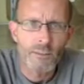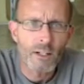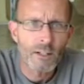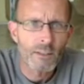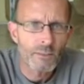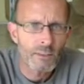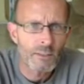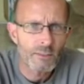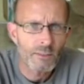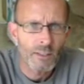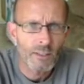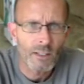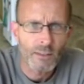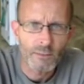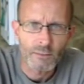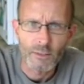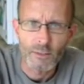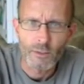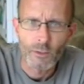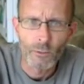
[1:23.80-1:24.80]
not just
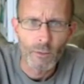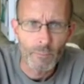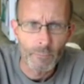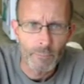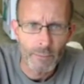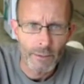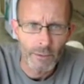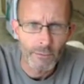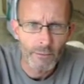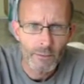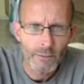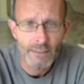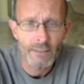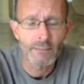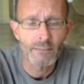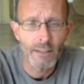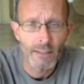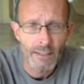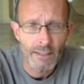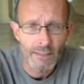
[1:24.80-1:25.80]
socks that go unpaired.
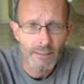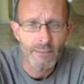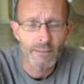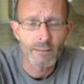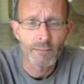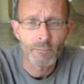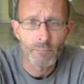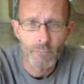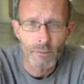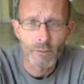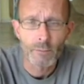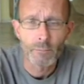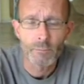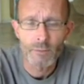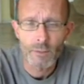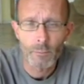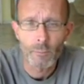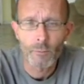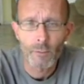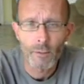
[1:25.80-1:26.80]
I think the, the
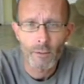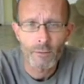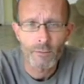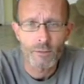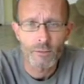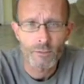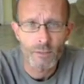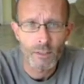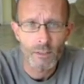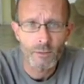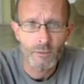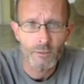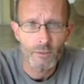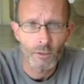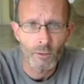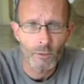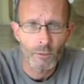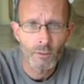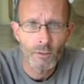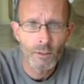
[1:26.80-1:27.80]
Tupperware and the socks
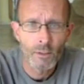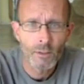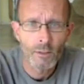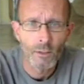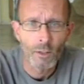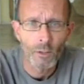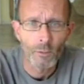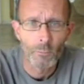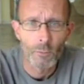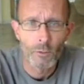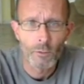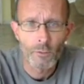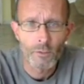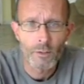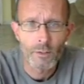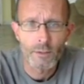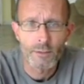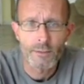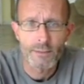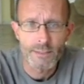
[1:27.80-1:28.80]
are are both
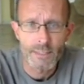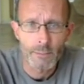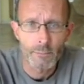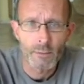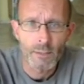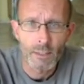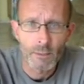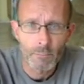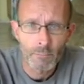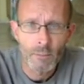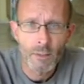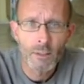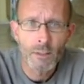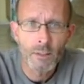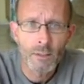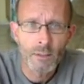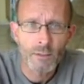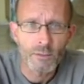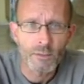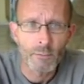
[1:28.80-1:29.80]
teaming up
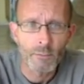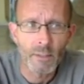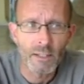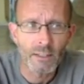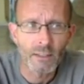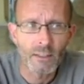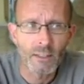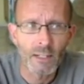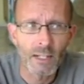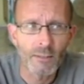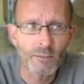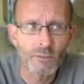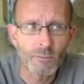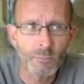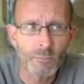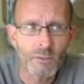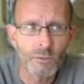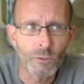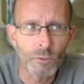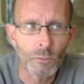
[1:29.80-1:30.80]
to make lives
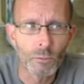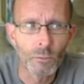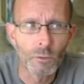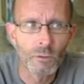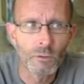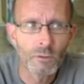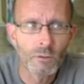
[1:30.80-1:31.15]
miserable.